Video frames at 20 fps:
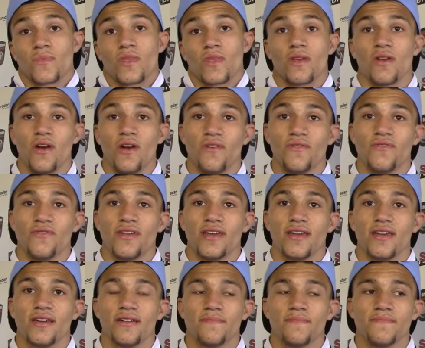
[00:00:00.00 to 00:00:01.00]

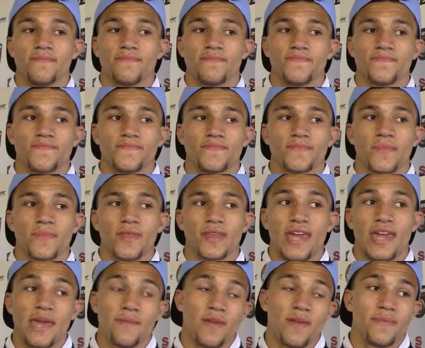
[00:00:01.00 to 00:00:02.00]
hopefully
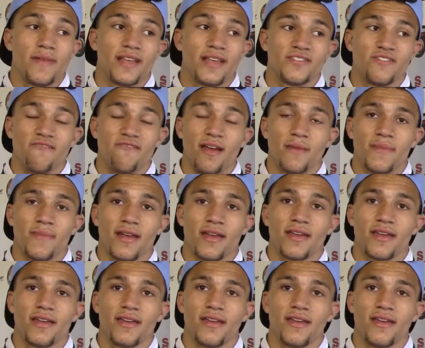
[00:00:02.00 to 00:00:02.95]
keep my place at right back.